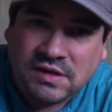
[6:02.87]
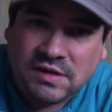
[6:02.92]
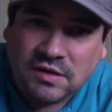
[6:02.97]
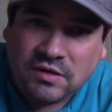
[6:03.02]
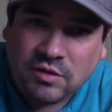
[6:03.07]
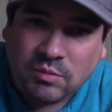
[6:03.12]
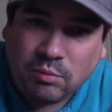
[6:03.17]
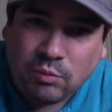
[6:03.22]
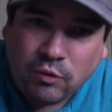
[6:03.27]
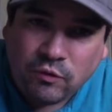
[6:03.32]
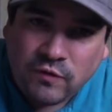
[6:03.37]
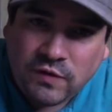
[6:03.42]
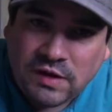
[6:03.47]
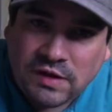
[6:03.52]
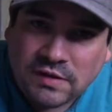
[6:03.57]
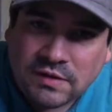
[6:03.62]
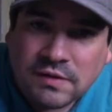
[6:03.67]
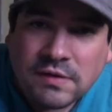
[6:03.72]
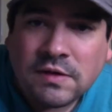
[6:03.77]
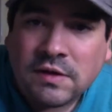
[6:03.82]
in the
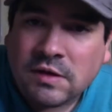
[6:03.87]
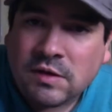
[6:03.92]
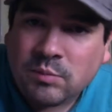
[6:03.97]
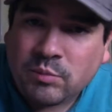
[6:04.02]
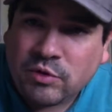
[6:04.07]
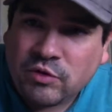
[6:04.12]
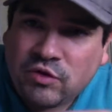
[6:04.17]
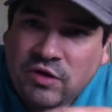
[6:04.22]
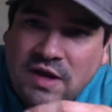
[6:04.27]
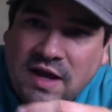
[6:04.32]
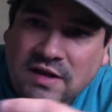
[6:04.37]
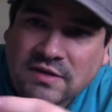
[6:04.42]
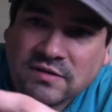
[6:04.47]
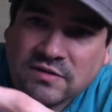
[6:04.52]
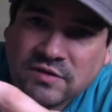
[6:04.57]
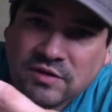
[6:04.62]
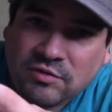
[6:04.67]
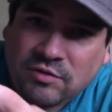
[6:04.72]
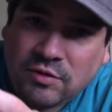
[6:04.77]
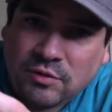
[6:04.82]
movie. But you got
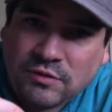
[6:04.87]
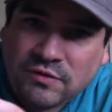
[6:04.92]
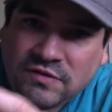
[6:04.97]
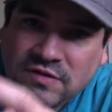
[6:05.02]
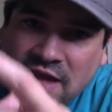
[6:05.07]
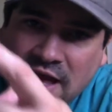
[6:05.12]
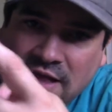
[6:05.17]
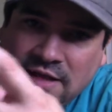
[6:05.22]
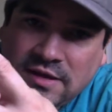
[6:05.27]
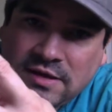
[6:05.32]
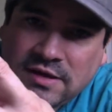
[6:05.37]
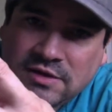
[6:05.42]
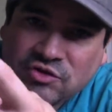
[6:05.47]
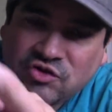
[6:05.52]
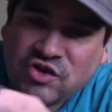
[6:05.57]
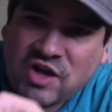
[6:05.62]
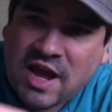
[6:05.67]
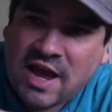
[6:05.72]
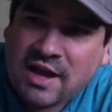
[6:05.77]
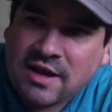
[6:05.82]
Zero, Sally, and
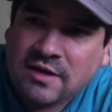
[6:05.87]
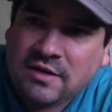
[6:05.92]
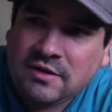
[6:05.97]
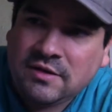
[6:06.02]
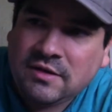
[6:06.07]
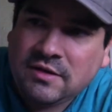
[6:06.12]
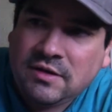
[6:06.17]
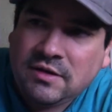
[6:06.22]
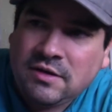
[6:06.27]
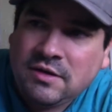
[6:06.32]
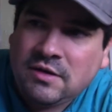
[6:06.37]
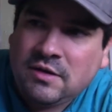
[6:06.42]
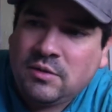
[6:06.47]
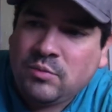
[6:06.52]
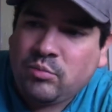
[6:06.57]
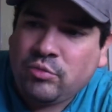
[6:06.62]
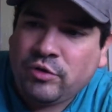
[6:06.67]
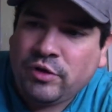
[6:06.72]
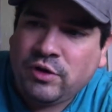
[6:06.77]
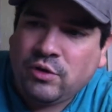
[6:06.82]
Jack.
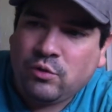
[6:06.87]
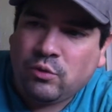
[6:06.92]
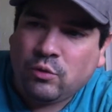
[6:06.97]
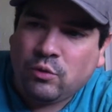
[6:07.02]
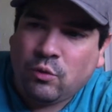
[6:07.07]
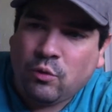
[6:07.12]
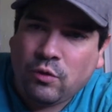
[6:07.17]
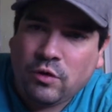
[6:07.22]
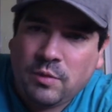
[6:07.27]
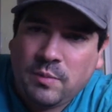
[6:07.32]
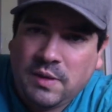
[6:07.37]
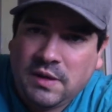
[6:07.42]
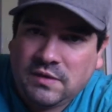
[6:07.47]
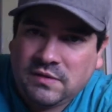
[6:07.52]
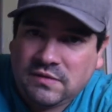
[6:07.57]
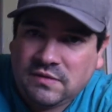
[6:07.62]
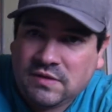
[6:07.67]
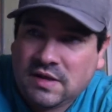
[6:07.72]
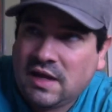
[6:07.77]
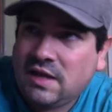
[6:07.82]
Pretty cool
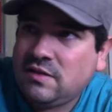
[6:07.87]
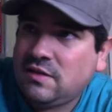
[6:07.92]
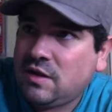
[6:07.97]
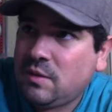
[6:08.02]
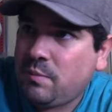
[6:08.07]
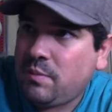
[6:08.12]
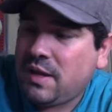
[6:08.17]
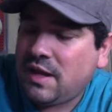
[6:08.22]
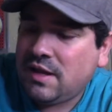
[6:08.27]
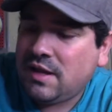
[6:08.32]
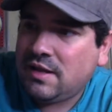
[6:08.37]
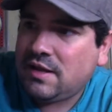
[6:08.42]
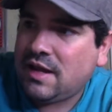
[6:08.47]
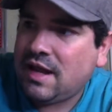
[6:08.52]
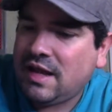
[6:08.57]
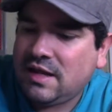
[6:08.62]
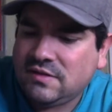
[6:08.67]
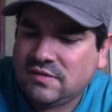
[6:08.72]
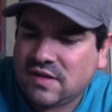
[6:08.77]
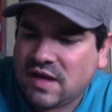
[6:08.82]
ornament. I ended up paying
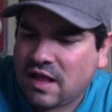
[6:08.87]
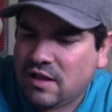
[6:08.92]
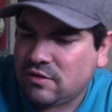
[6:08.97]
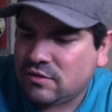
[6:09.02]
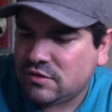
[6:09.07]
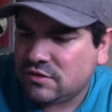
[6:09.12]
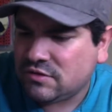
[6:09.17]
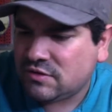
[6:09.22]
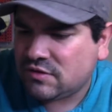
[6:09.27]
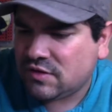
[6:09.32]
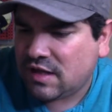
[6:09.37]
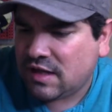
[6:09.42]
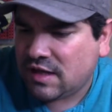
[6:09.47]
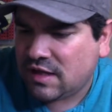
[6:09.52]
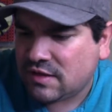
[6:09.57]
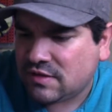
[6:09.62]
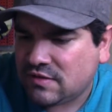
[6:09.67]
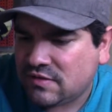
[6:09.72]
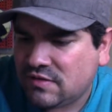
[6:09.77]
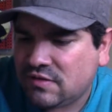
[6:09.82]

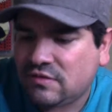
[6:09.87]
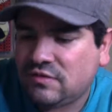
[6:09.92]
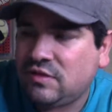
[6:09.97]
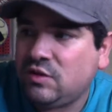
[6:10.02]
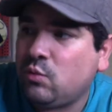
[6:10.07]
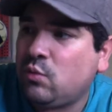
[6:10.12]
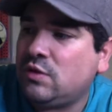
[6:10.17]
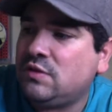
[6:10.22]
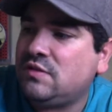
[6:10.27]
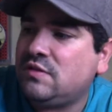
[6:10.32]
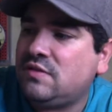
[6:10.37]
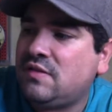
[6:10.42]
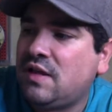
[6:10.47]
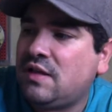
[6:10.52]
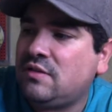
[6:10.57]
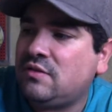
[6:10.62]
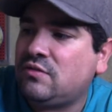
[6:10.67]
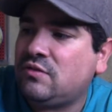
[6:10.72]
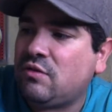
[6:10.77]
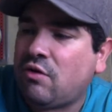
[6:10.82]

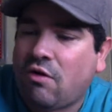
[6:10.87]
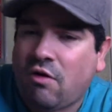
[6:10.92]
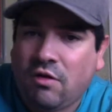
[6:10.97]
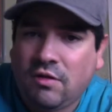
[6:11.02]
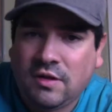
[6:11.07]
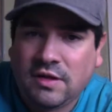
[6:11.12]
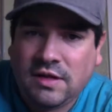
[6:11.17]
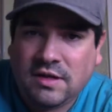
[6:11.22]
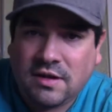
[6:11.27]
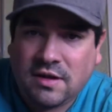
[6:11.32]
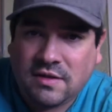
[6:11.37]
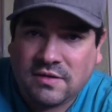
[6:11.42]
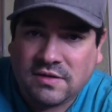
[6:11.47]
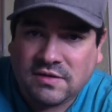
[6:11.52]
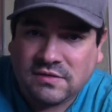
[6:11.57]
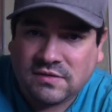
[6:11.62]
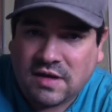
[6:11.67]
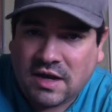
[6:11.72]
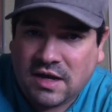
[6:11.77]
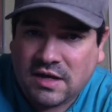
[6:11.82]
$8.61 all in on
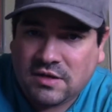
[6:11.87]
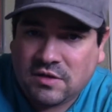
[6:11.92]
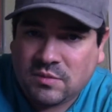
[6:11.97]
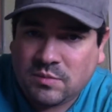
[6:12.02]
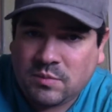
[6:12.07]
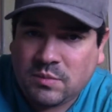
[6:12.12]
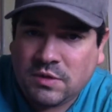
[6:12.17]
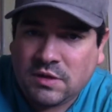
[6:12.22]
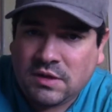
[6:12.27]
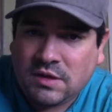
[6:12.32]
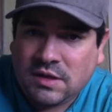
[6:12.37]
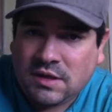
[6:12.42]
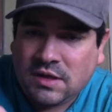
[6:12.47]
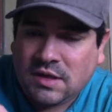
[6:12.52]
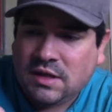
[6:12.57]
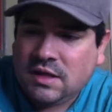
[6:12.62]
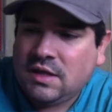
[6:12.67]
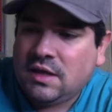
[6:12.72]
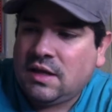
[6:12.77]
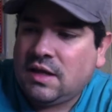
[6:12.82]
this item.
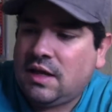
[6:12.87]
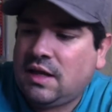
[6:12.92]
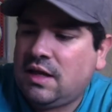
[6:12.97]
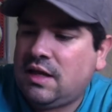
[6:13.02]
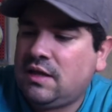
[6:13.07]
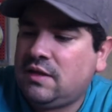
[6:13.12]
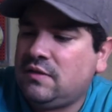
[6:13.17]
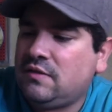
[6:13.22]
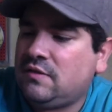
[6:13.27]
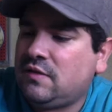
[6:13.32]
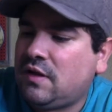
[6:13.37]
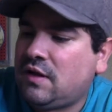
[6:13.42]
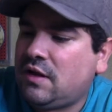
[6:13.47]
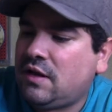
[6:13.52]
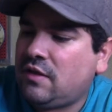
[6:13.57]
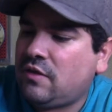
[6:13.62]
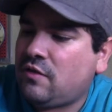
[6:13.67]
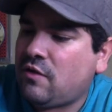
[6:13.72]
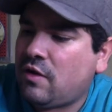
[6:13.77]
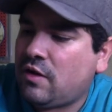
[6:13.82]
And
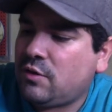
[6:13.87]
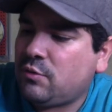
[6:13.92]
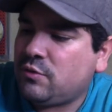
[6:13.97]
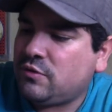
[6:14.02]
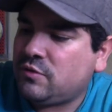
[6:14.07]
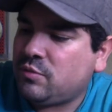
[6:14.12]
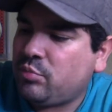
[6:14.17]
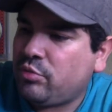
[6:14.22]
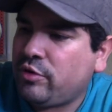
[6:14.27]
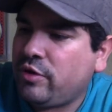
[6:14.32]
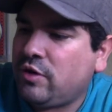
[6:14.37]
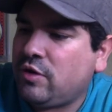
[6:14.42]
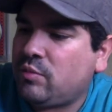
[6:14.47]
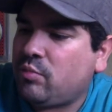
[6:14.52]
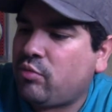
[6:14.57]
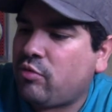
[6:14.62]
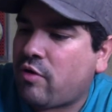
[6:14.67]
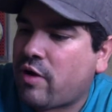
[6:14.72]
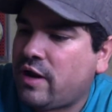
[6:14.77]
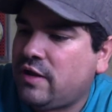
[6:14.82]
I thought it was a pretty good
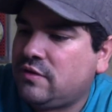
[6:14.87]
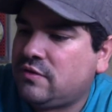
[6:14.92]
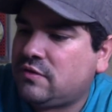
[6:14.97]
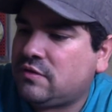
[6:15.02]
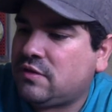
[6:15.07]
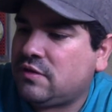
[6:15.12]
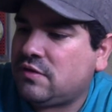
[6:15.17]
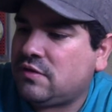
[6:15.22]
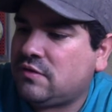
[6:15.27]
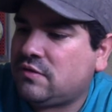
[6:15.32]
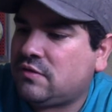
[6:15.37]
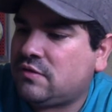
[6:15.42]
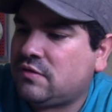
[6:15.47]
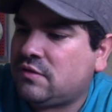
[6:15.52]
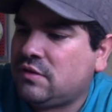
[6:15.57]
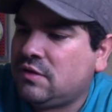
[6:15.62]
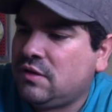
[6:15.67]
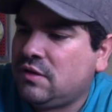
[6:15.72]
price because